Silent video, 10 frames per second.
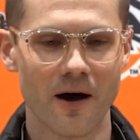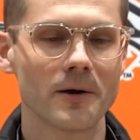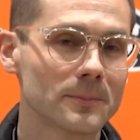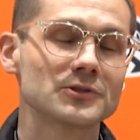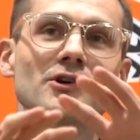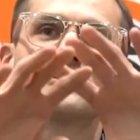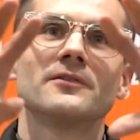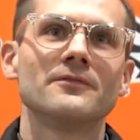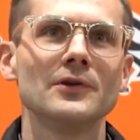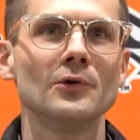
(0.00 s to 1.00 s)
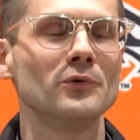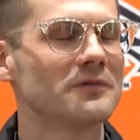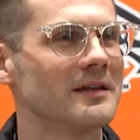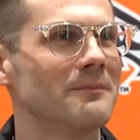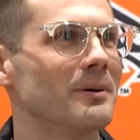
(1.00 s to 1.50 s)
unobstructed
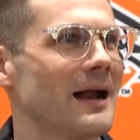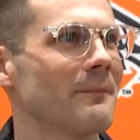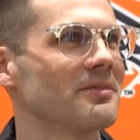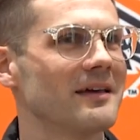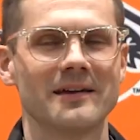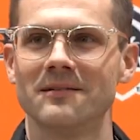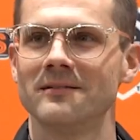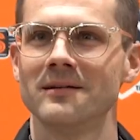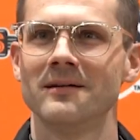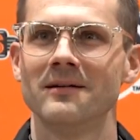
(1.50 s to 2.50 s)
views, but I'm thinking,